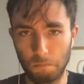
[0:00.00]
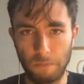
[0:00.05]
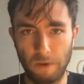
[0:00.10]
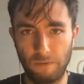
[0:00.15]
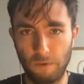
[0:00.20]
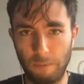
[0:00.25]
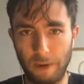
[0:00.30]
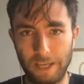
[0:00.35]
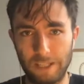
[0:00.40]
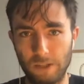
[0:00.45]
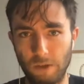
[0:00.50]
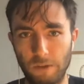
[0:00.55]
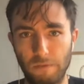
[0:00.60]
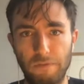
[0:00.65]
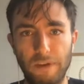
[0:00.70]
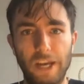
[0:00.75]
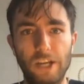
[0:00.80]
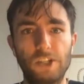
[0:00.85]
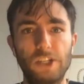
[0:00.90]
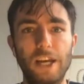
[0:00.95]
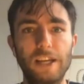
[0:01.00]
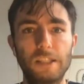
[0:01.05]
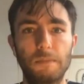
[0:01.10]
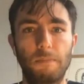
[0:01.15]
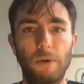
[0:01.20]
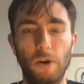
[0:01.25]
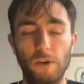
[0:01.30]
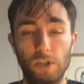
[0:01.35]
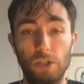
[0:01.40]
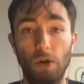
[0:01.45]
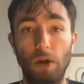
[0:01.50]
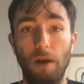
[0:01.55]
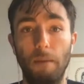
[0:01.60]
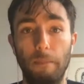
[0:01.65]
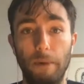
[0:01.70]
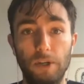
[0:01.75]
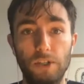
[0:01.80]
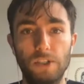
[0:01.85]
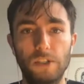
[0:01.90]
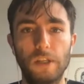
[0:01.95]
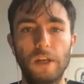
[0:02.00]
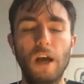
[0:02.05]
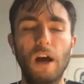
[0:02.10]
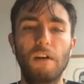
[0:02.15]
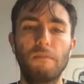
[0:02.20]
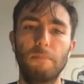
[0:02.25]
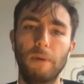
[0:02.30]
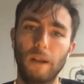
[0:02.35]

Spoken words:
if you base it on the fair shares approach, not ambitious enough,